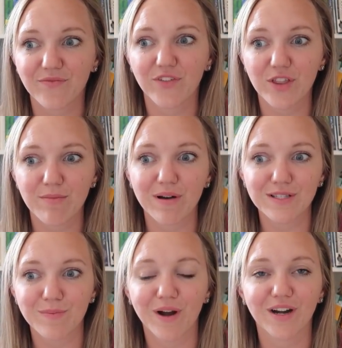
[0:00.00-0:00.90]
for the
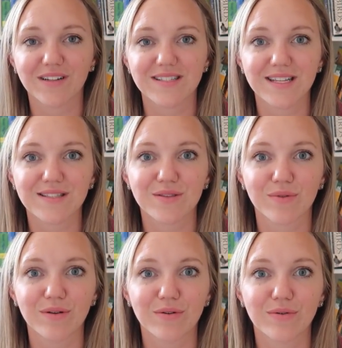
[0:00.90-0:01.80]
most part, sits
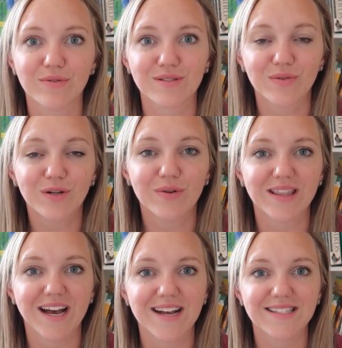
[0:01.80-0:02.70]
through school
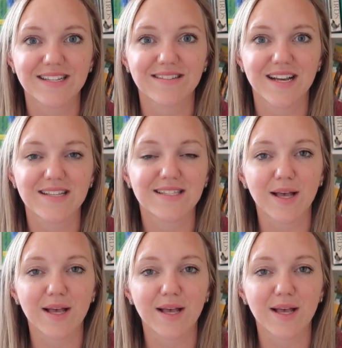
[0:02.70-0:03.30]
with us and does